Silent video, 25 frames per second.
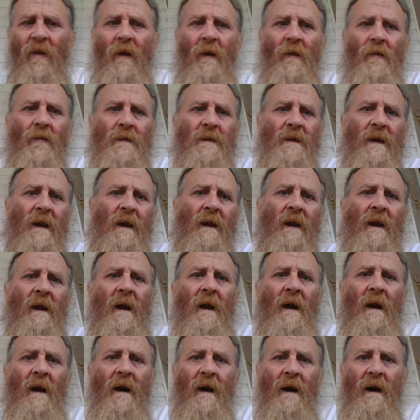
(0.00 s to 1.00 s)
Okay,
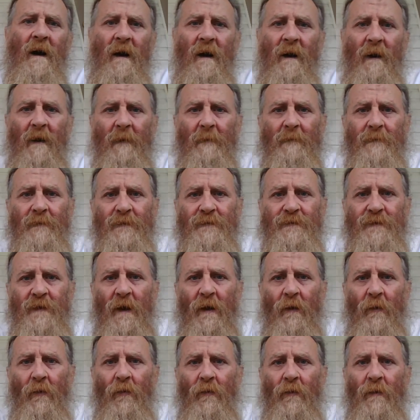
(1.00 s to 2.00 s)
uh,
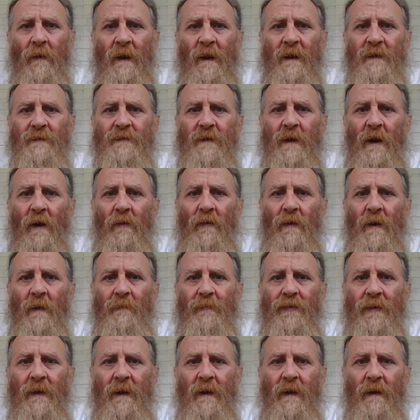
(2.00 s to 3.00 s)
so let's go
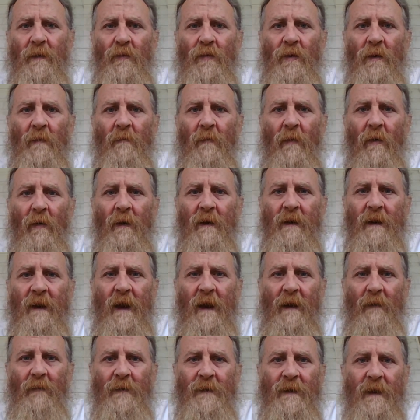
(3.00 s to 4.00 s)
up here. We'll mark
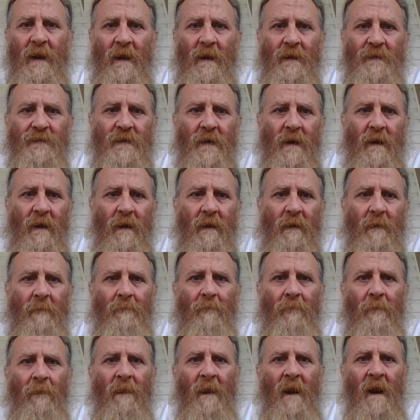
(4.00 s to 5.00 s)
that one out there.
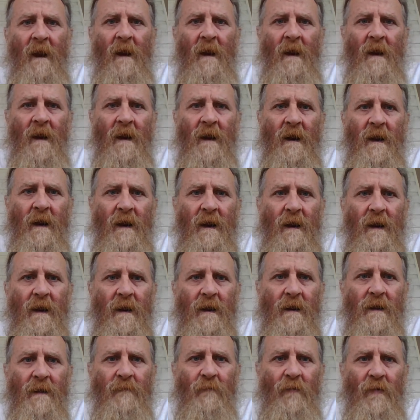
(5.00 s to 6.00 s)

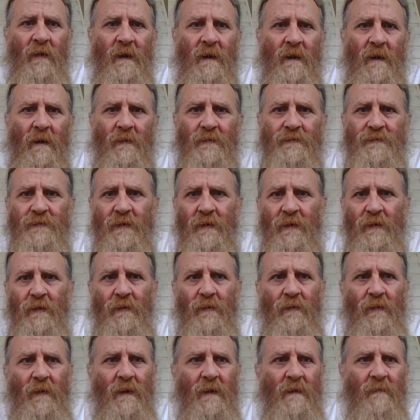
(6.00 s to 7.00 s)
And we go
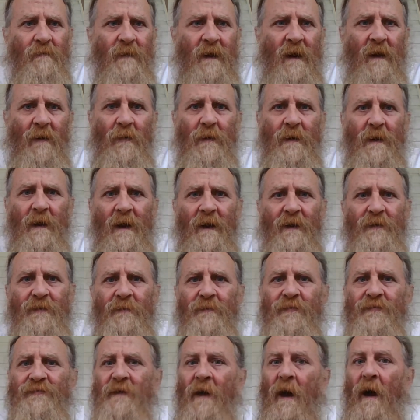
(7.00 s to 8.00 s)
to, well, now we got
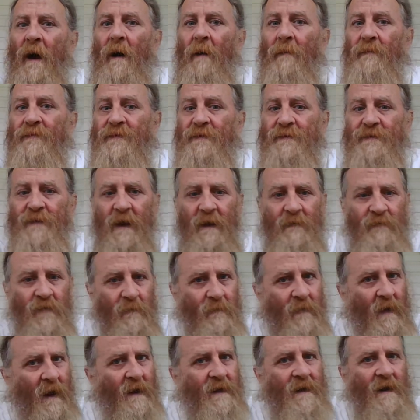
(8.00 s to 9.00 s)
some Psalms.
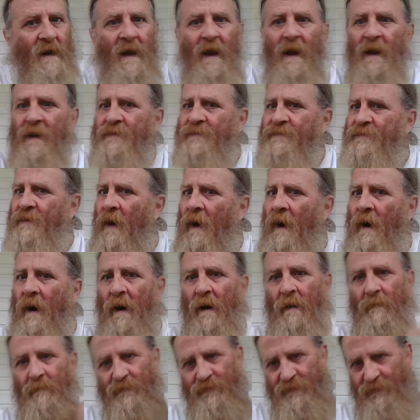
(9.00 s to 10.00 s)
Everybody likes
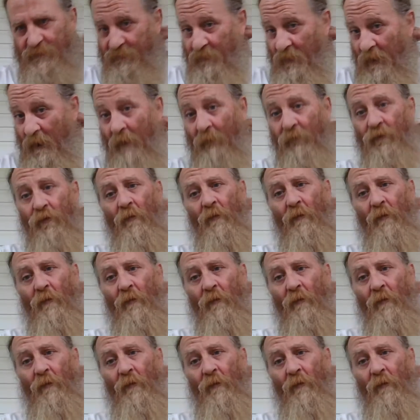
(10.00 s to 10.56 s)
Psalms. Psalms